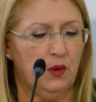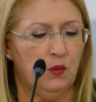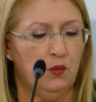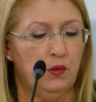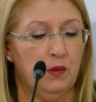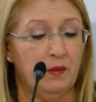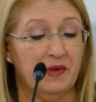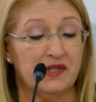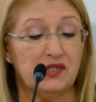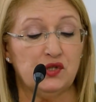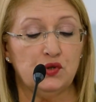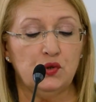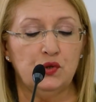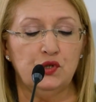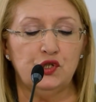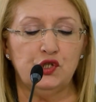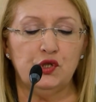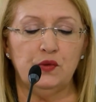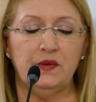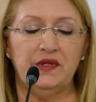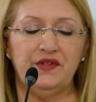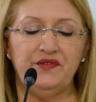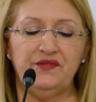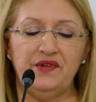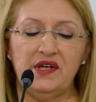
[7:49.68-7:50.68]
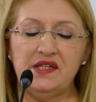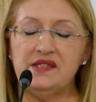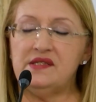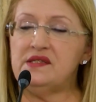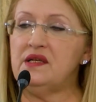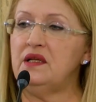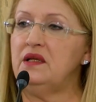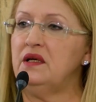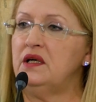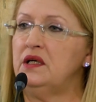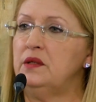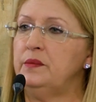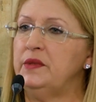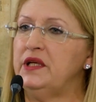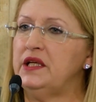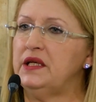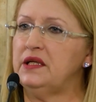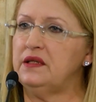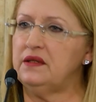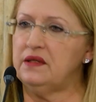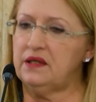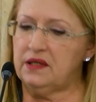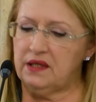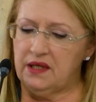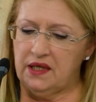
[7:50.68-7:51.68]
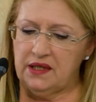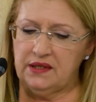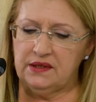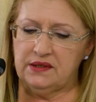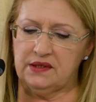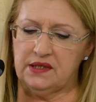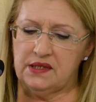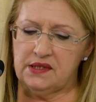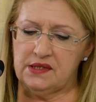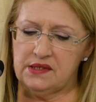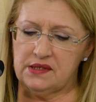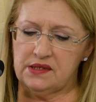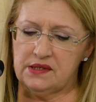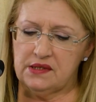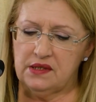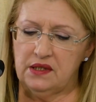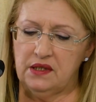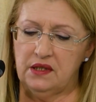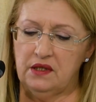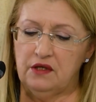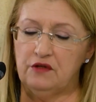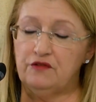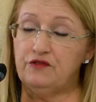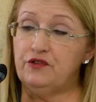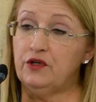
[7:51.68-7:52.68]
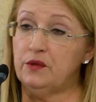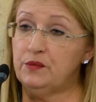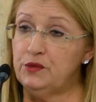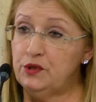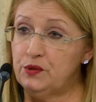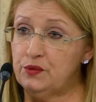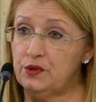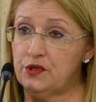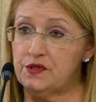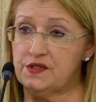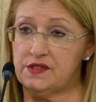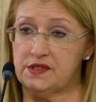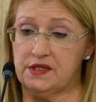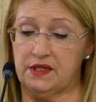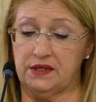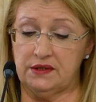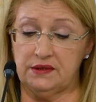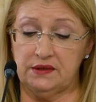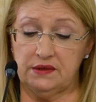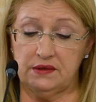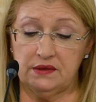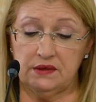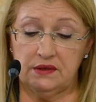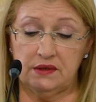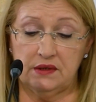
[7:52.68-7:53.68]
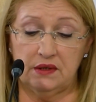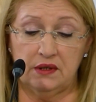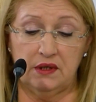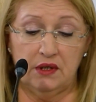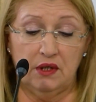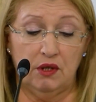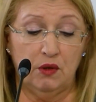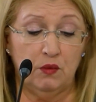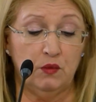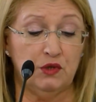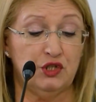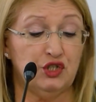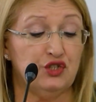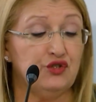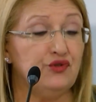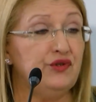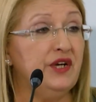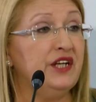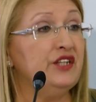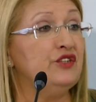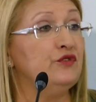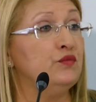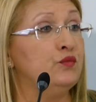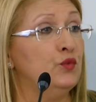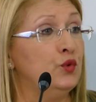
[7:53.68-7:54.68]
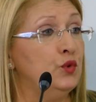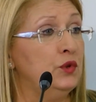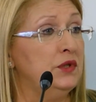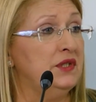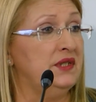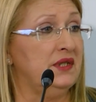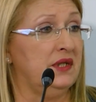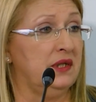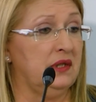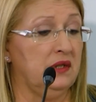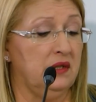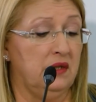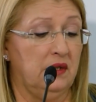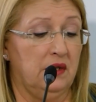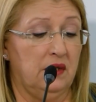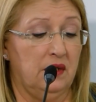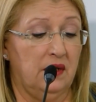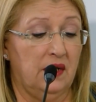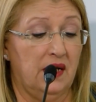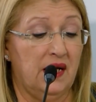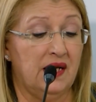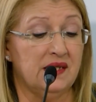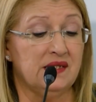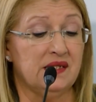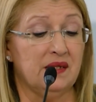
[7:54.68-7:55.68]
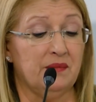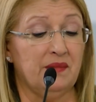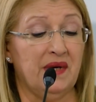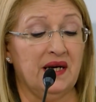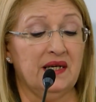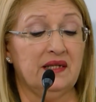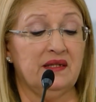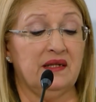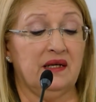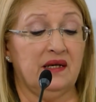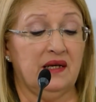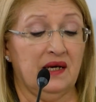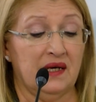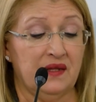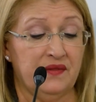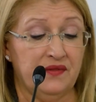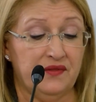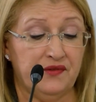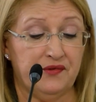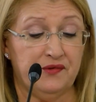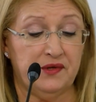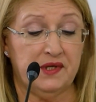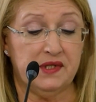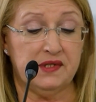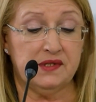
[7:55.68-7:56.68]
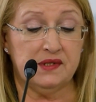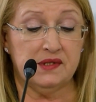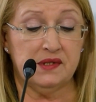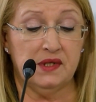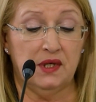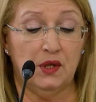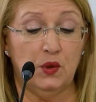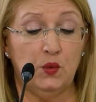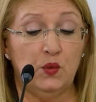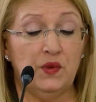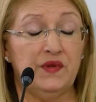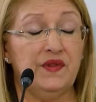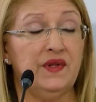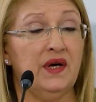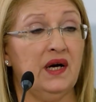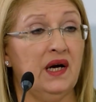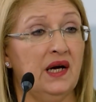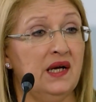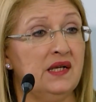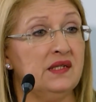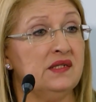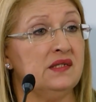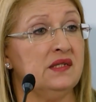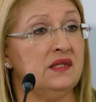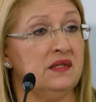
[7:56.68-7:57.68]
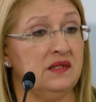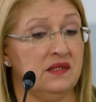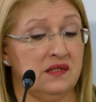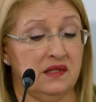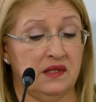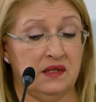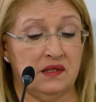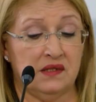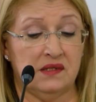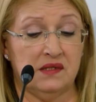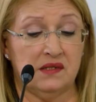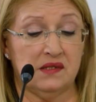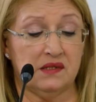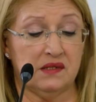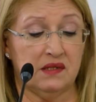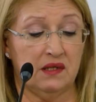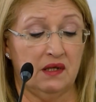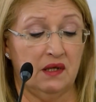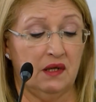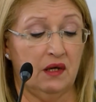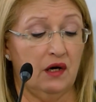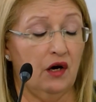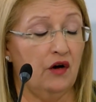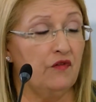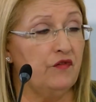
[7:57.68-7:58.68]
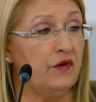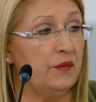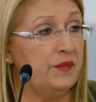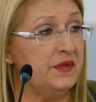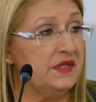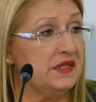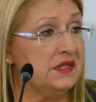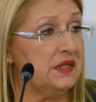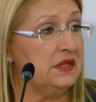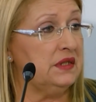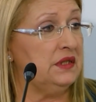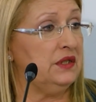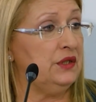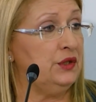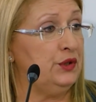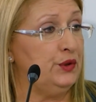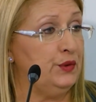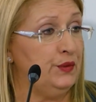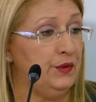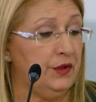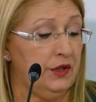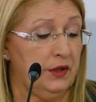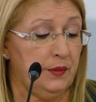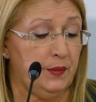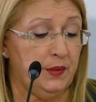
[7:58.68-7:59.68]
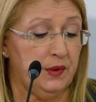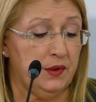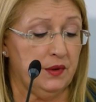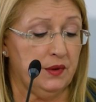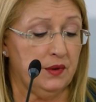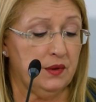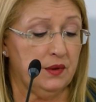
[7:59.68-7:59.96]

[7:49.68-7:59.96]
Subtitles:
We must also address alarming indicators from Eurostat, which rate Malta as among the countries with the highest incidence of obesity in Europe.